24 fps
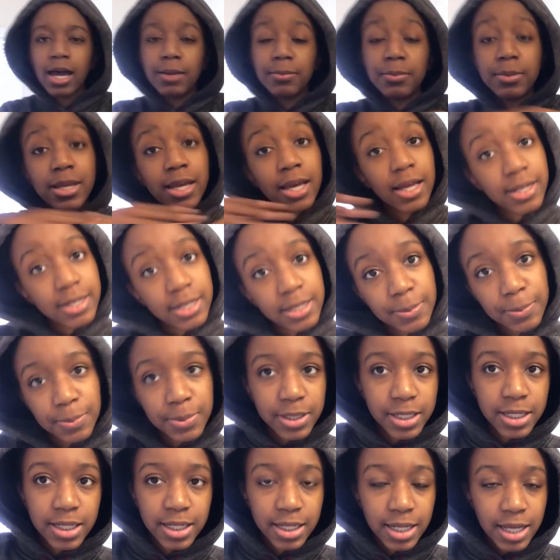I'm
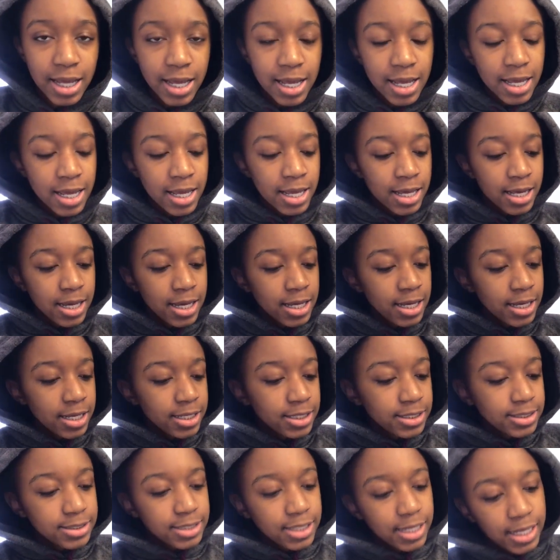Kendipity.
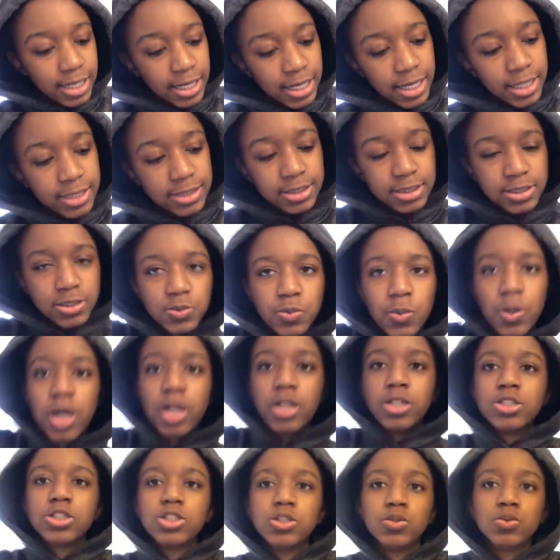Today I just
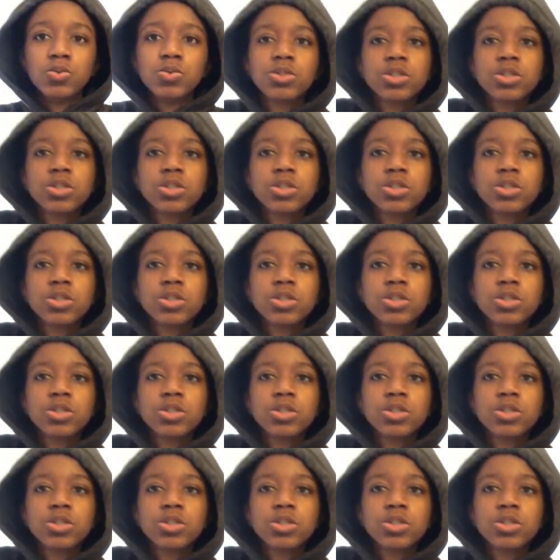want to